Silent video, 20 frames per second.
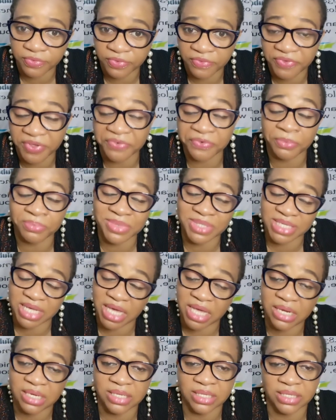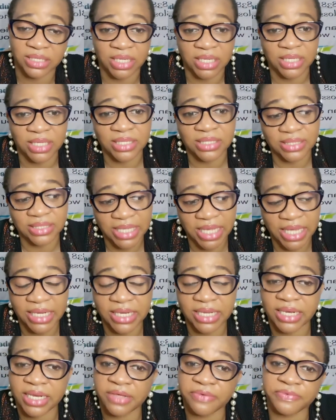In fact, from 10,
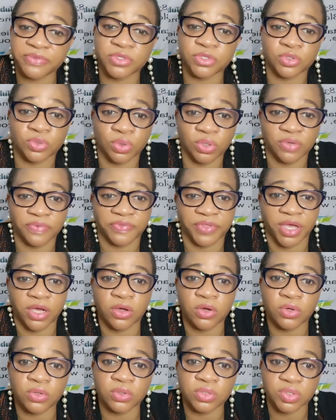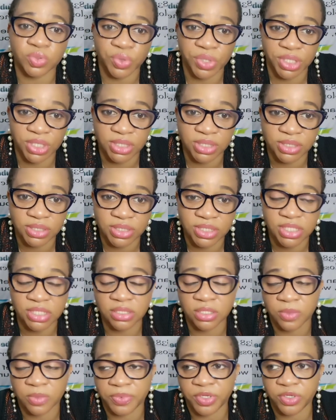11, 12, they are called twins,
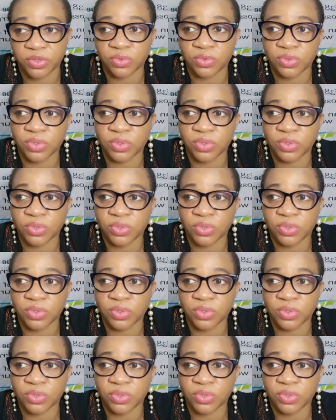TWEENS.